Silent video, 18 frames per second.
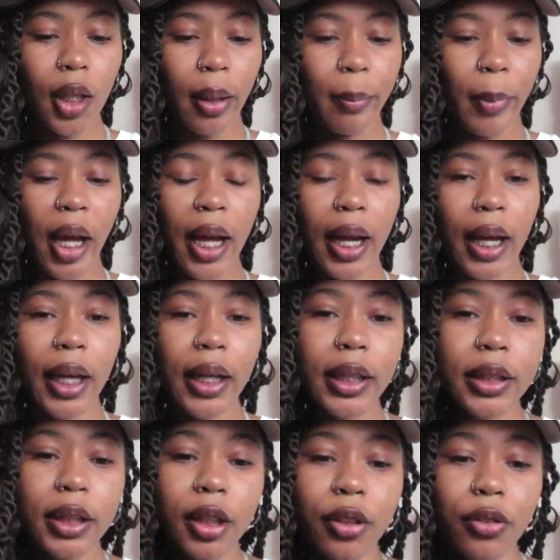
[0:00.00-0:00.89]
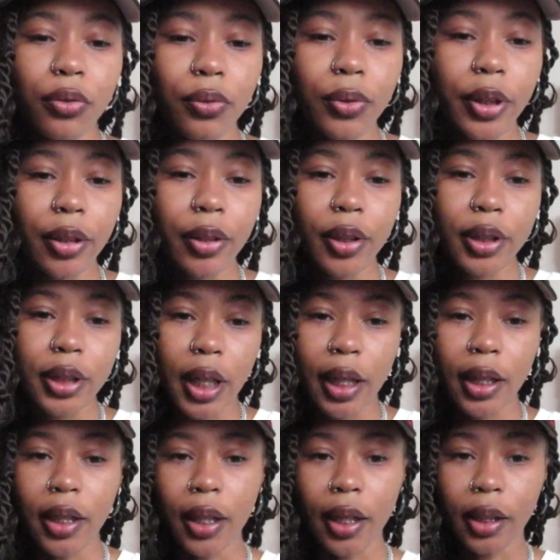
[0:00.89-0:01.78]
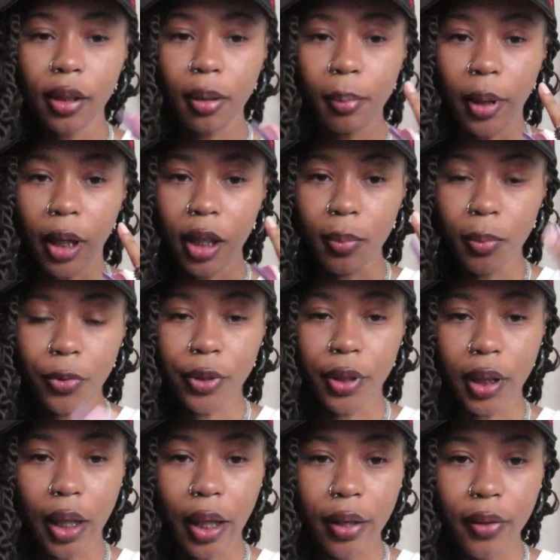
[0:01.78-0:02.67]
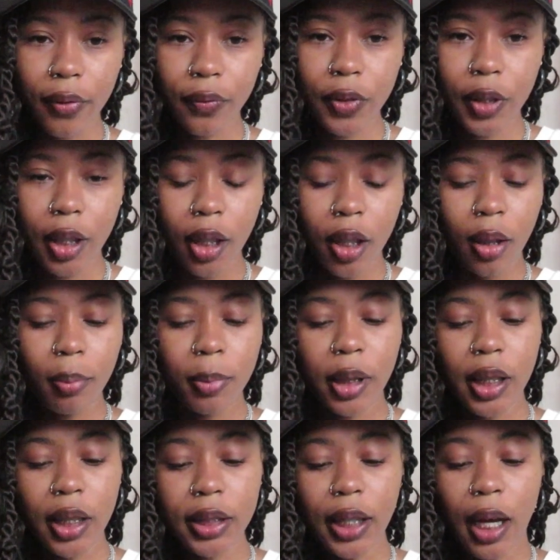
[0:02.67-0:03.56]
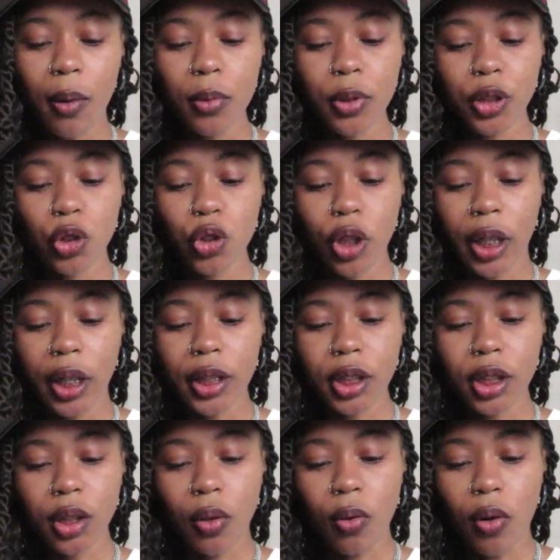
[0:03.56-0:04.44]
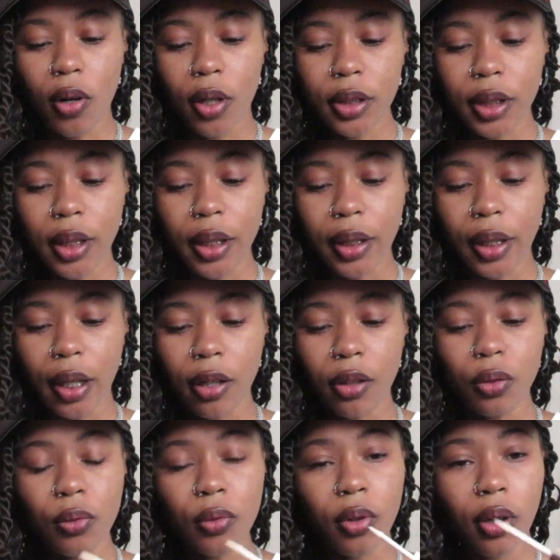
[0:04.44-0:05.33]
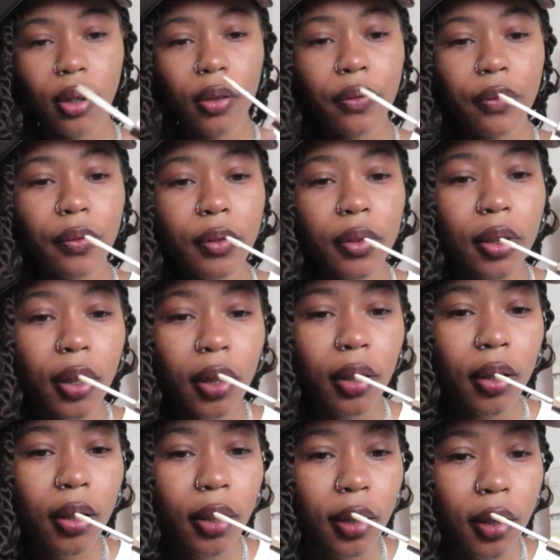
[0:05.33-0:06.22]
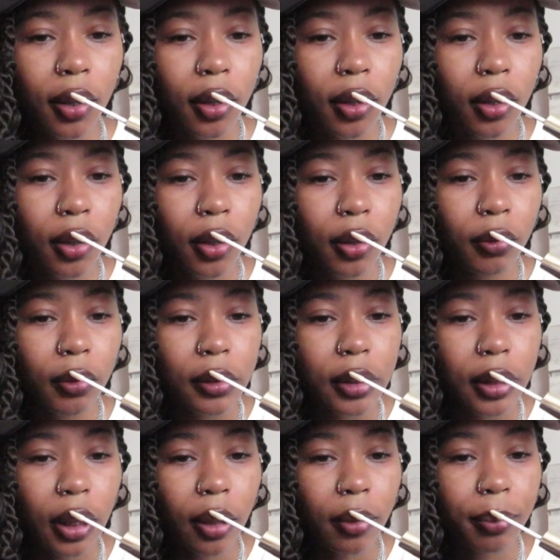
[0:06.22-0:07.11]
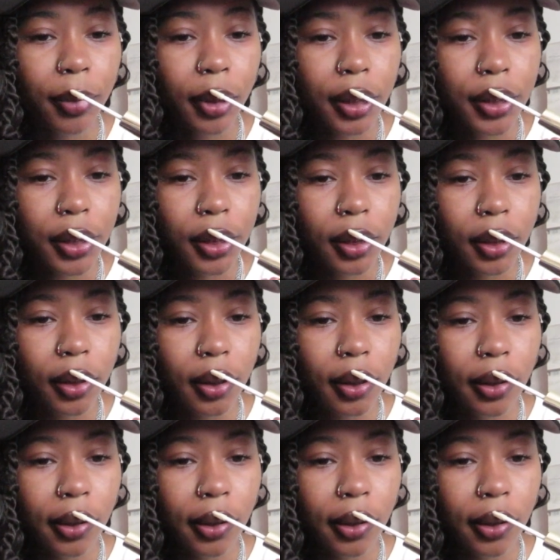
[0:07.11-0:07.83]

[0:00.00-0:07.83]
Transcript: My eye's a little irritated at the bottom on the left, because I was trying so hard to get that glue off. It was not budging.